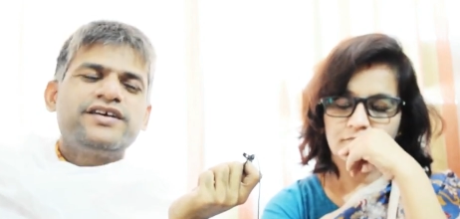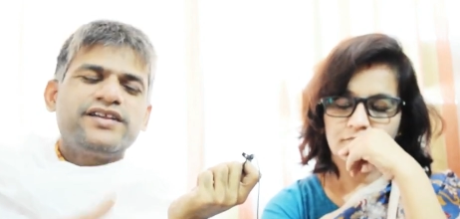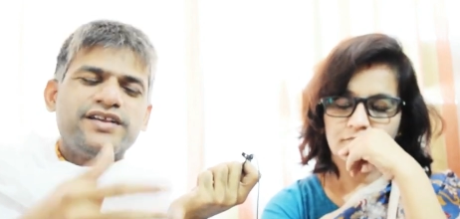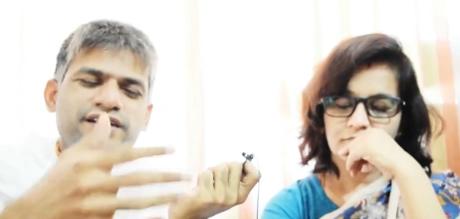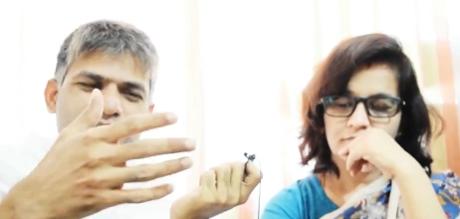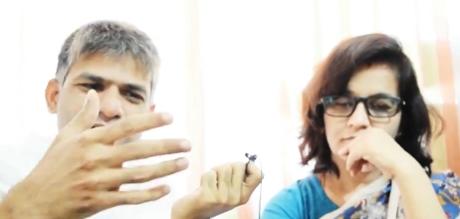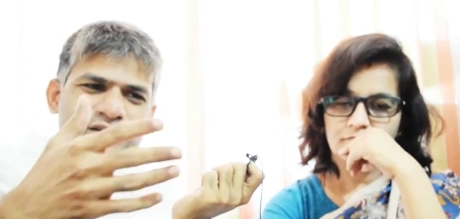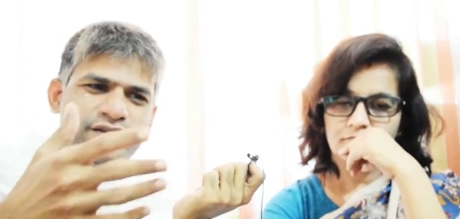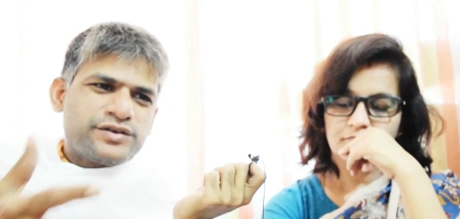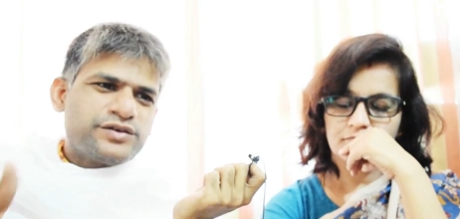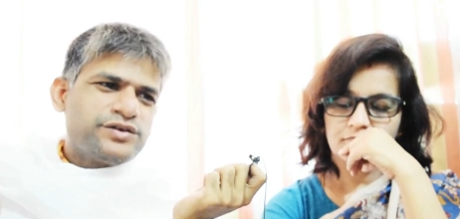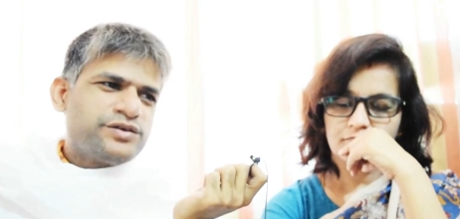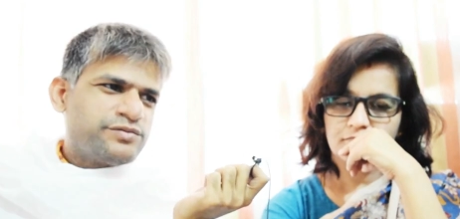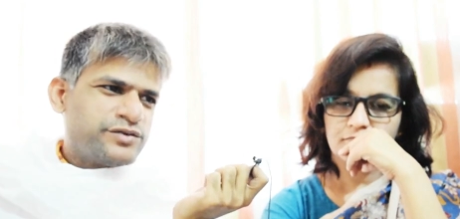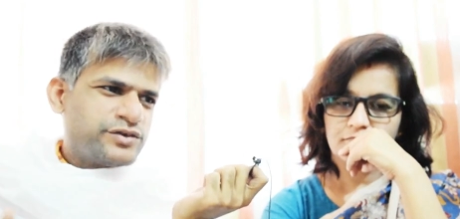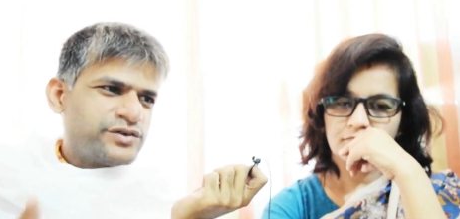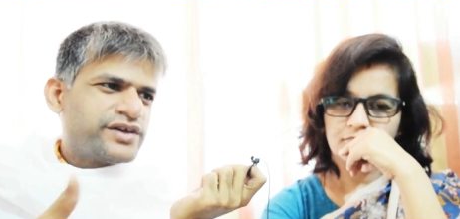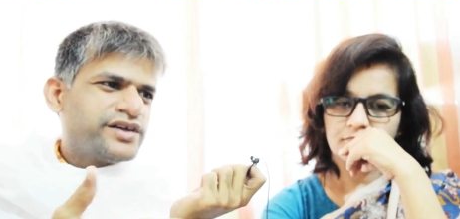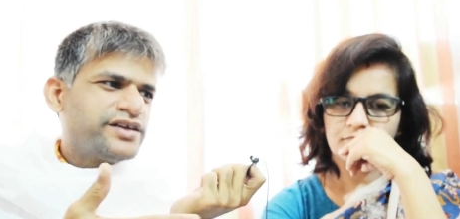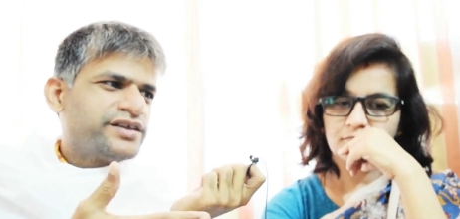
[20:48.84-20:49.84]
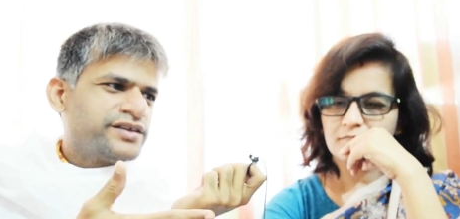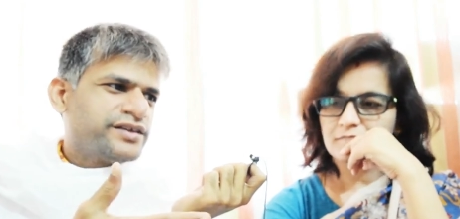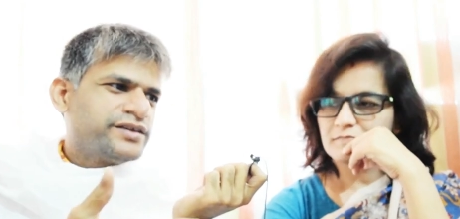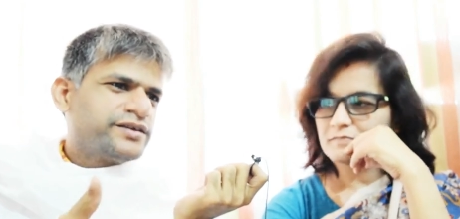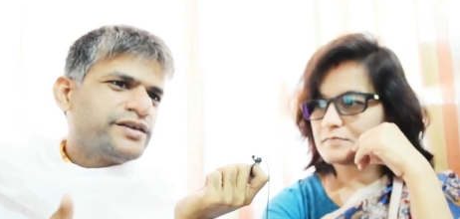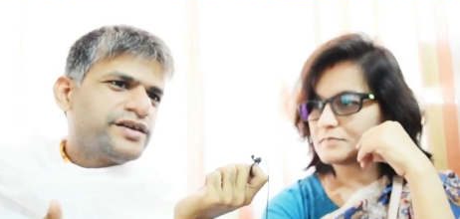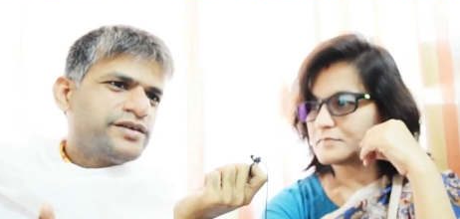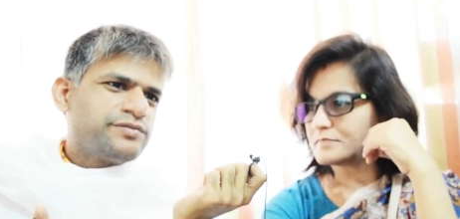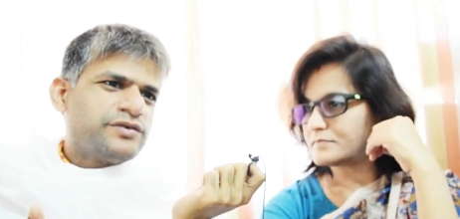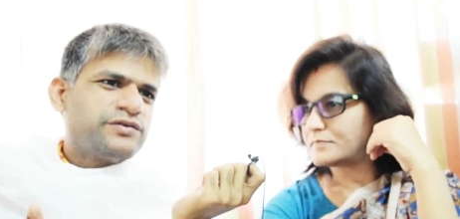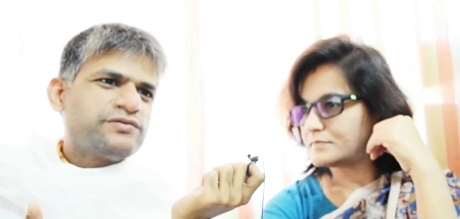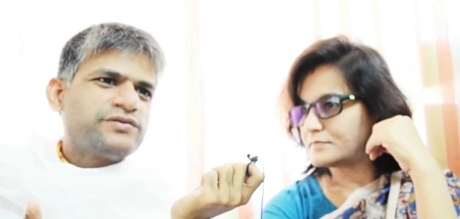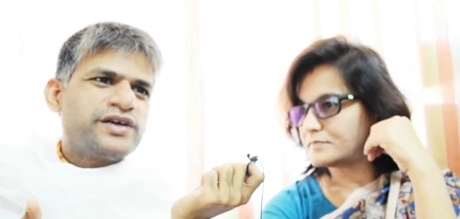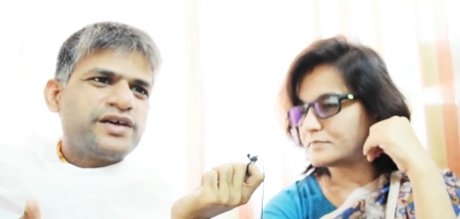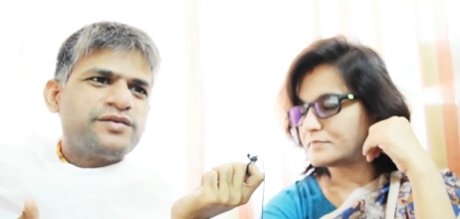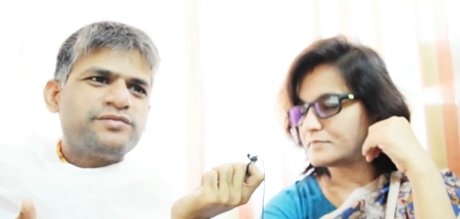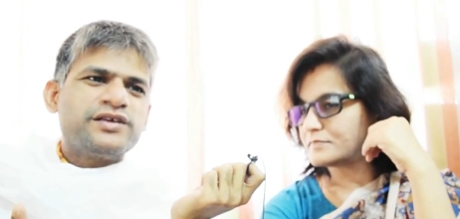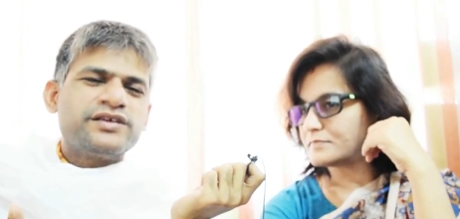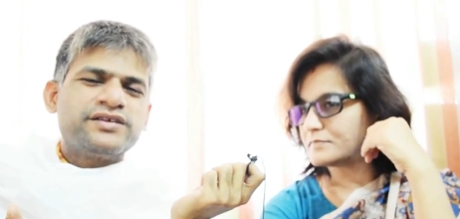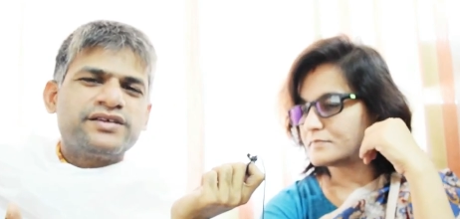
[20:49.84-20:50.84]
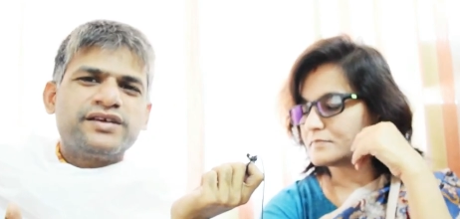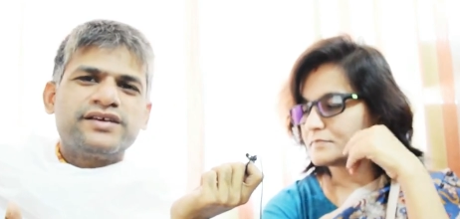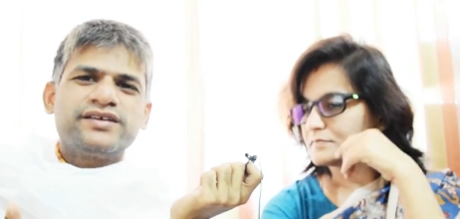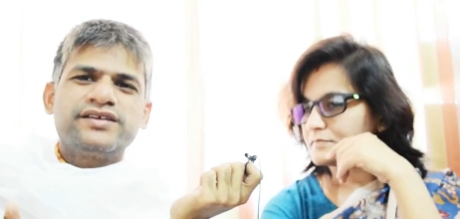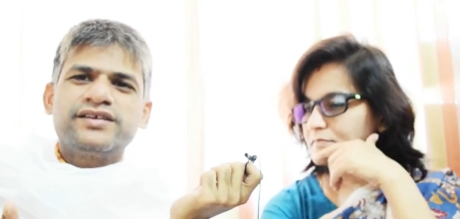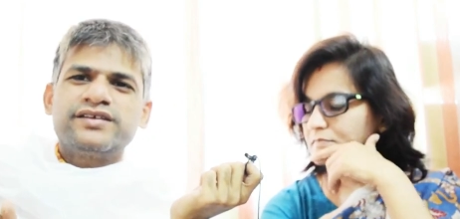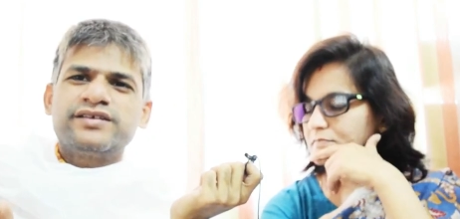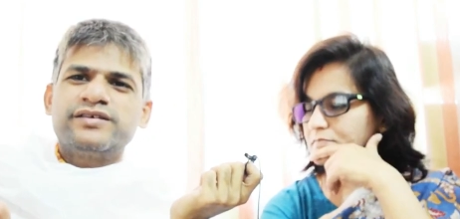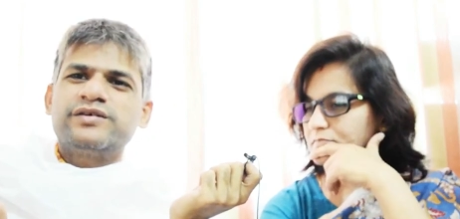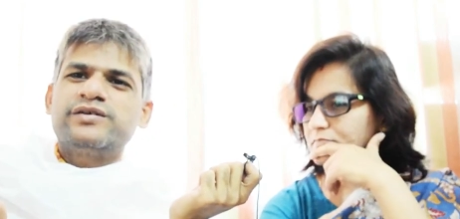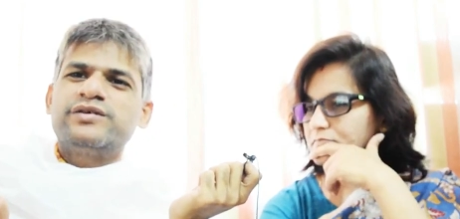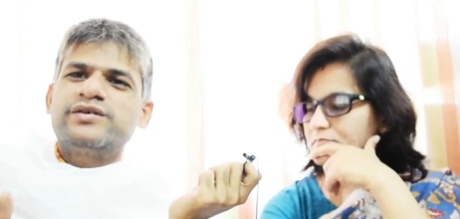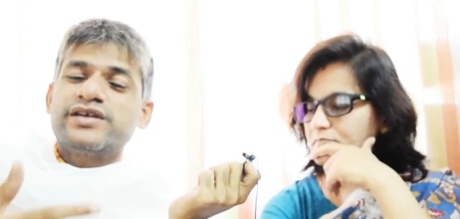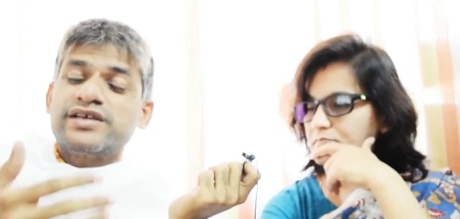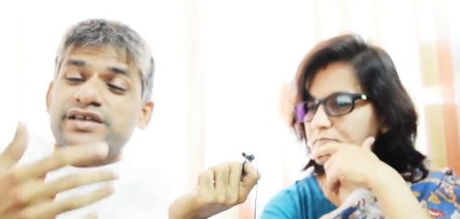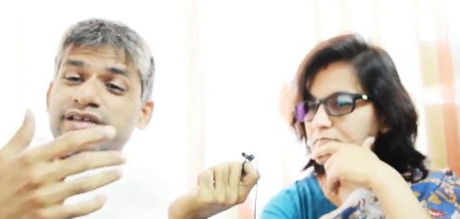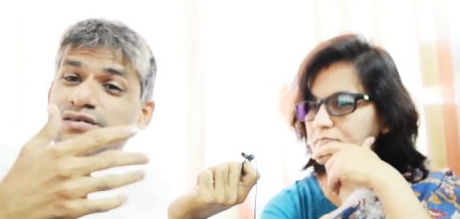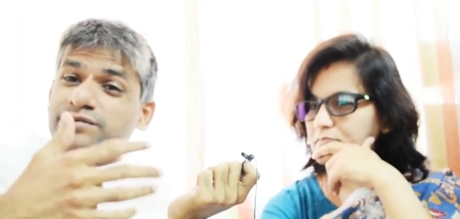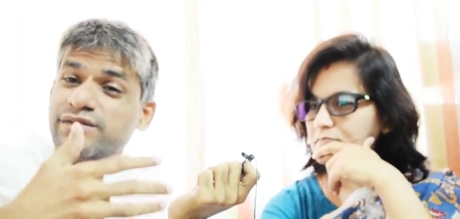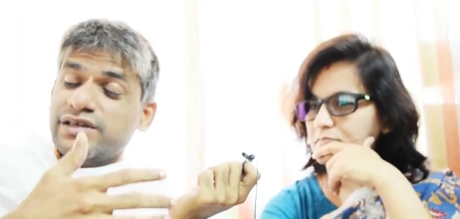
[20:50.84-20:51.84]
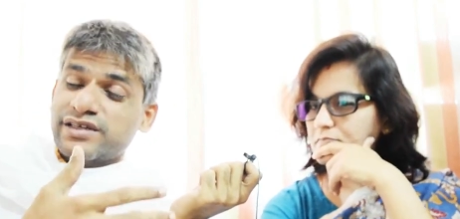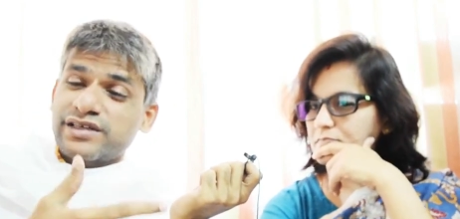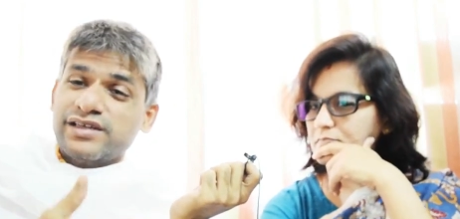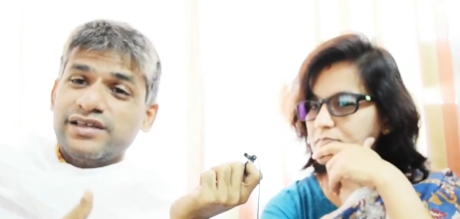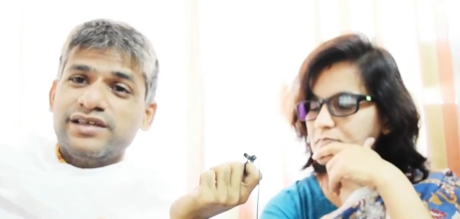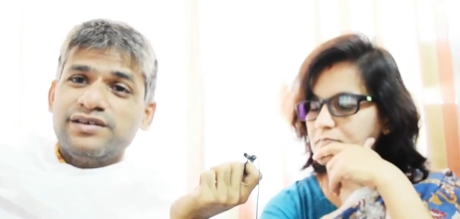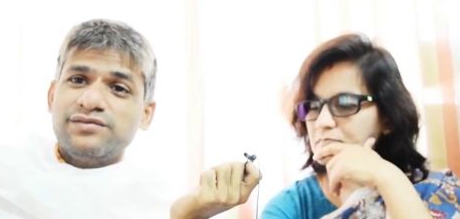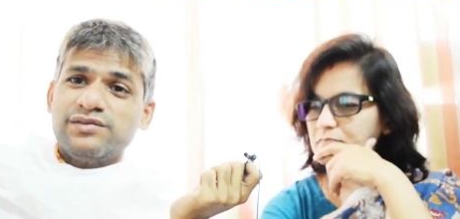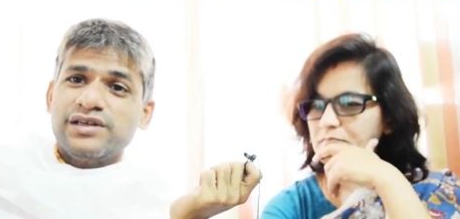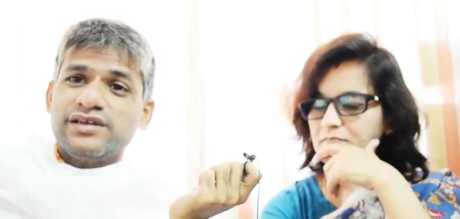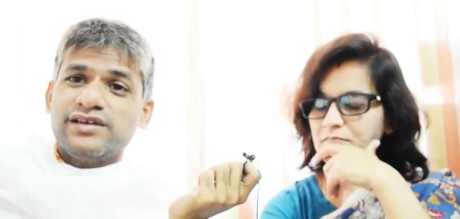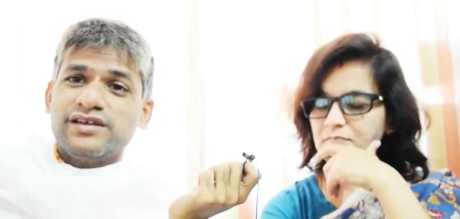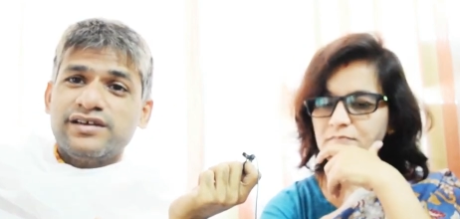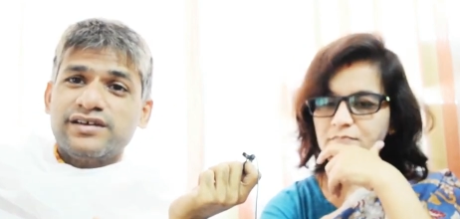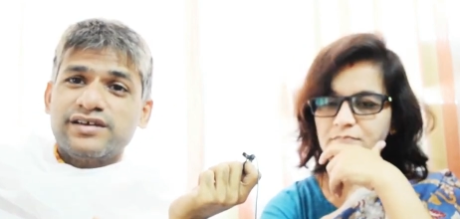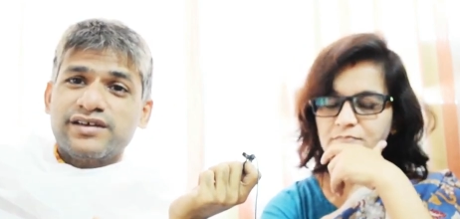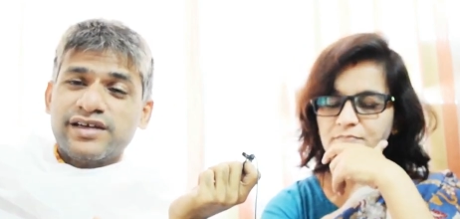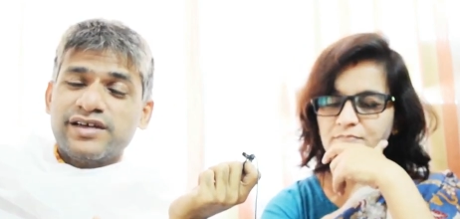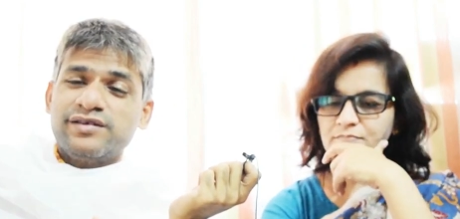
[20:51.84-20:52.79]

Speaker 1: let's assume you get this type of damage series okay he will tell he will uh,